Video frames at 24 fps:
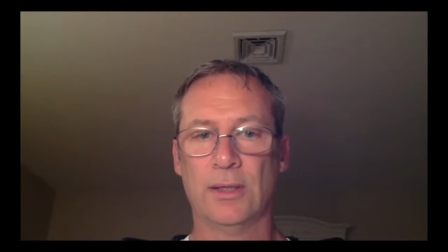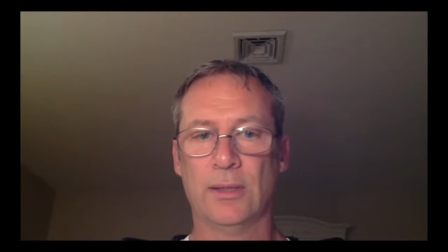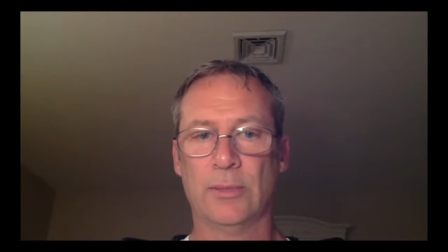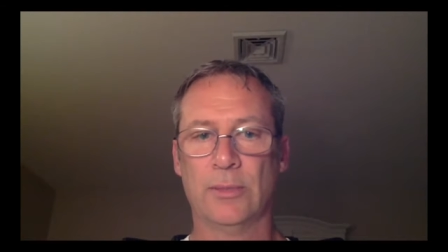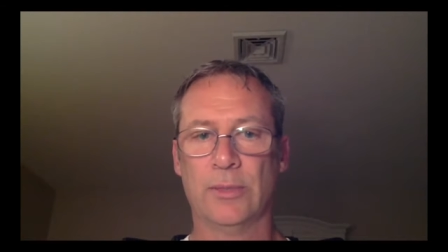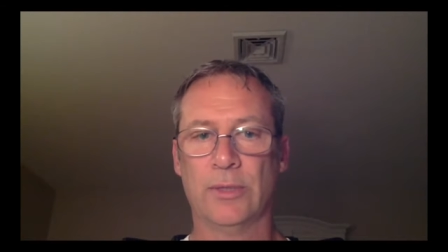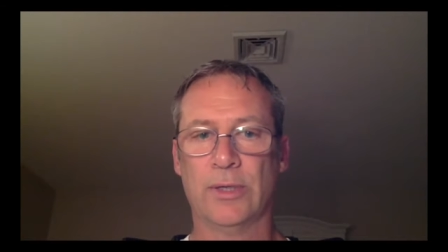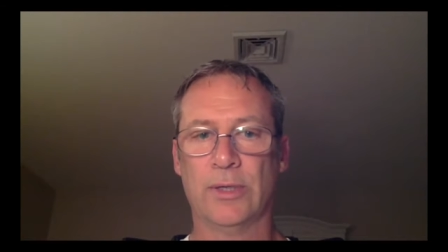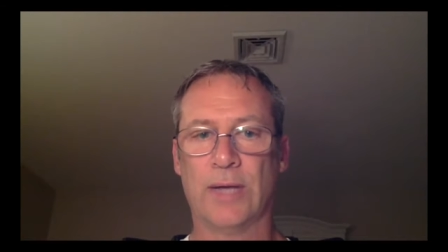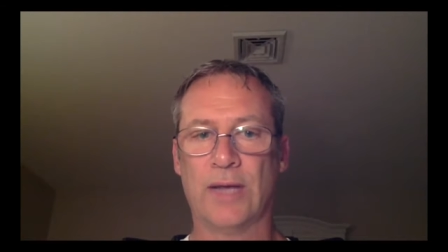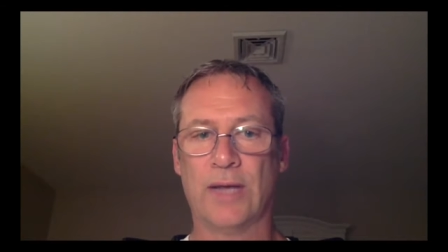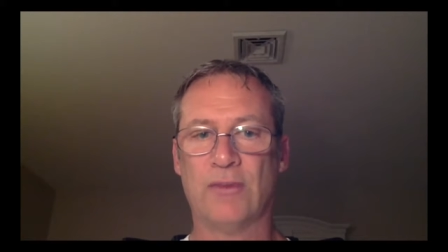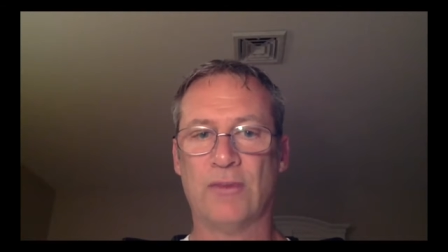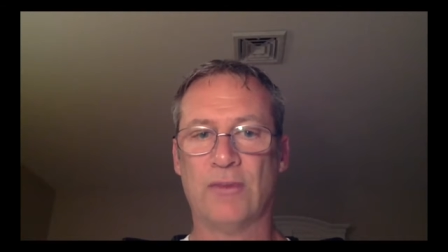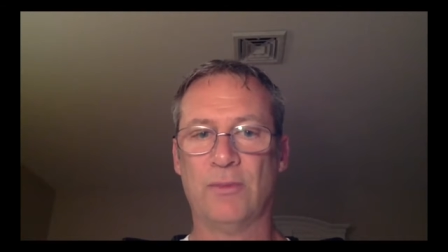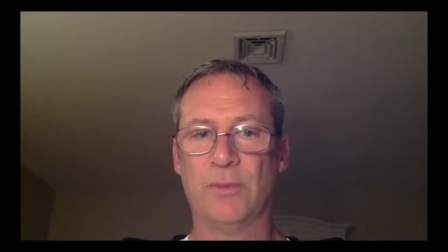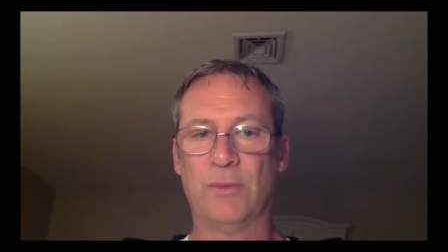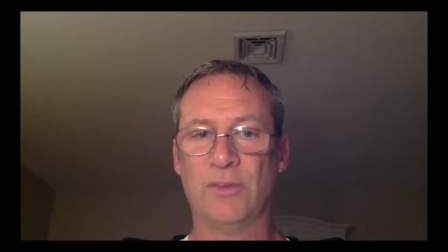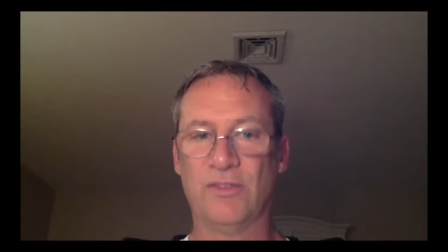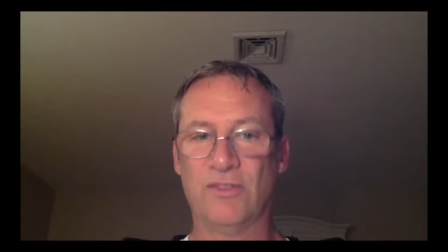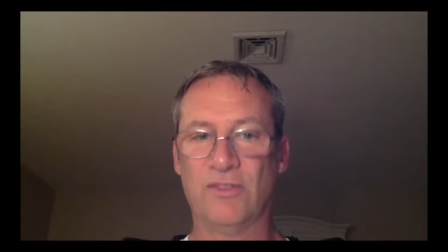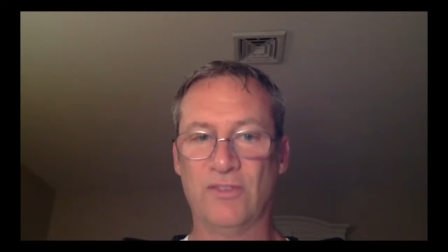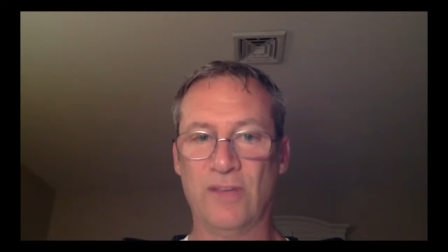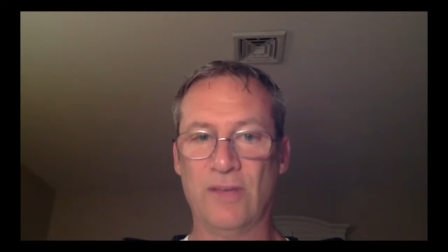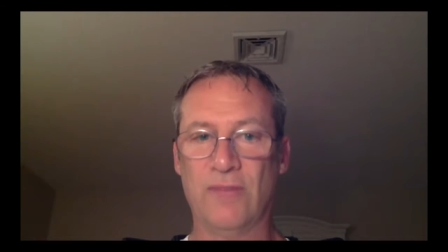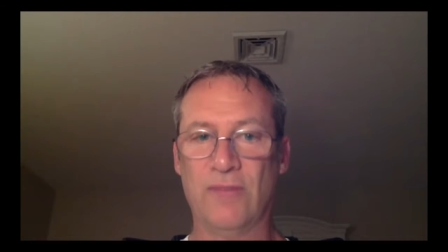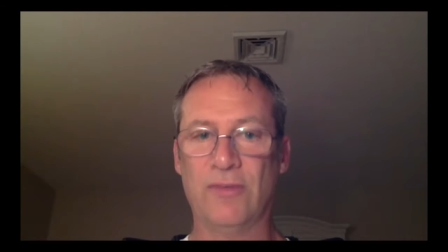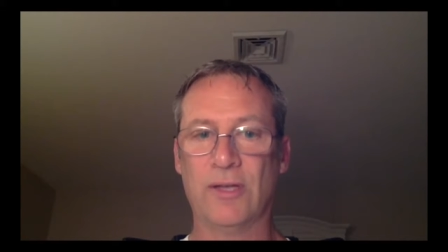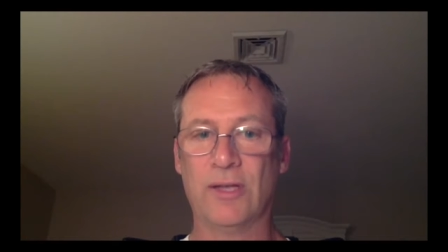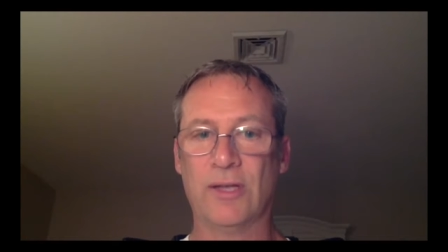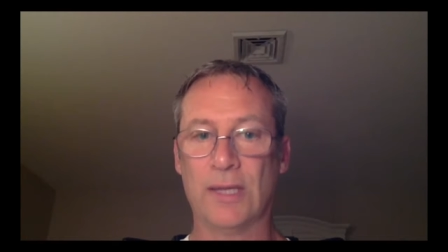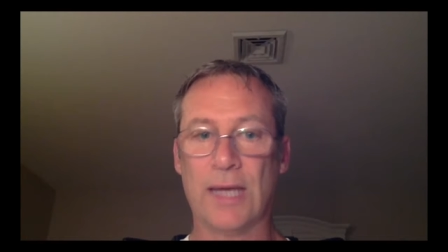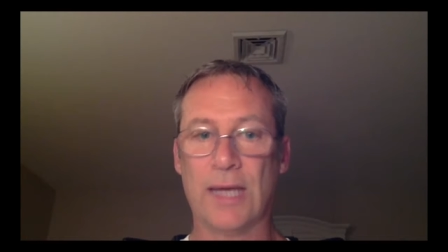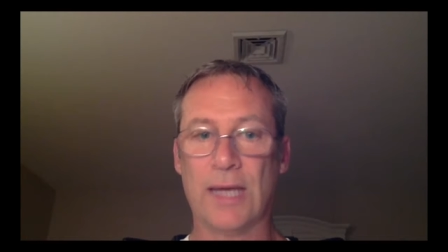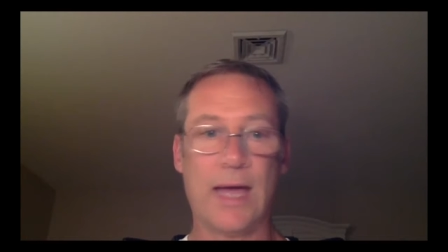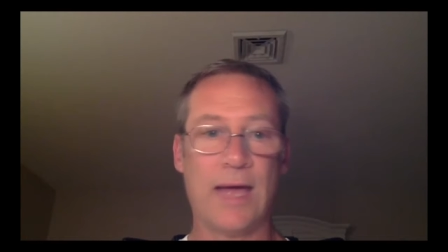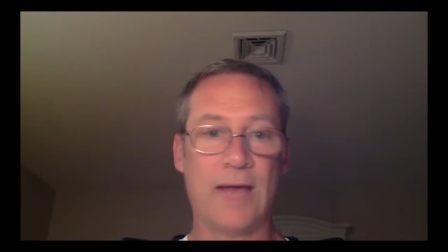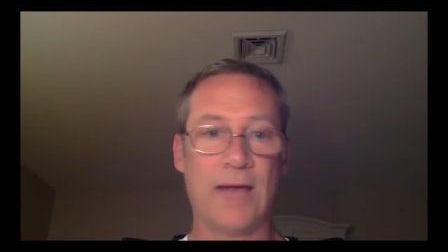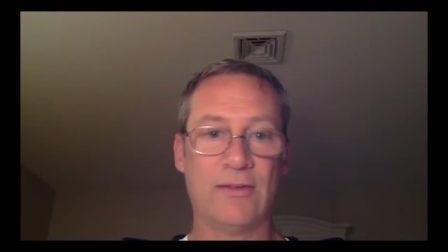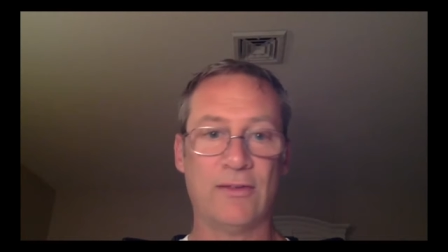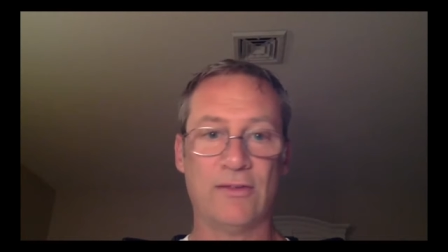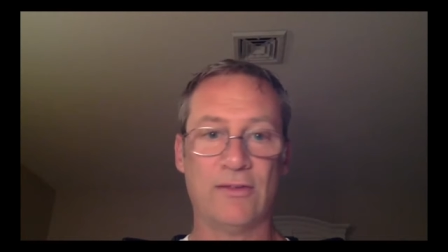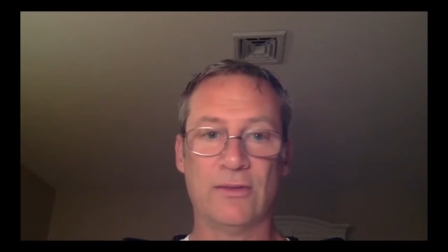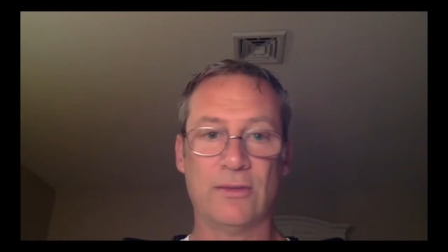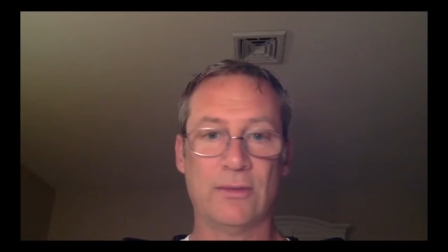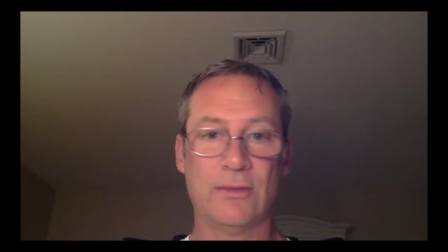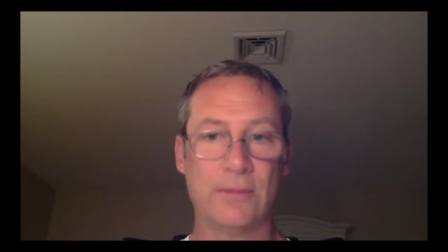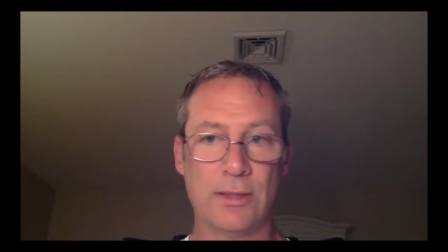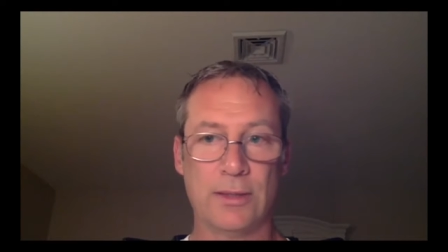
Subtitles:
But I specifically asked